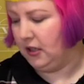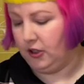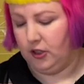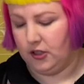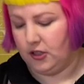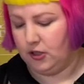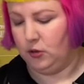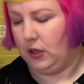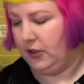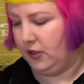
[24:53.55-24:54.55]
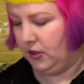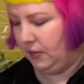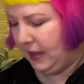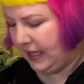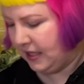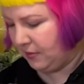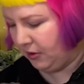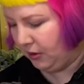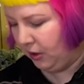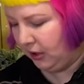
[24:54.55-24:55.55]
you can still undo the pieces pretty well.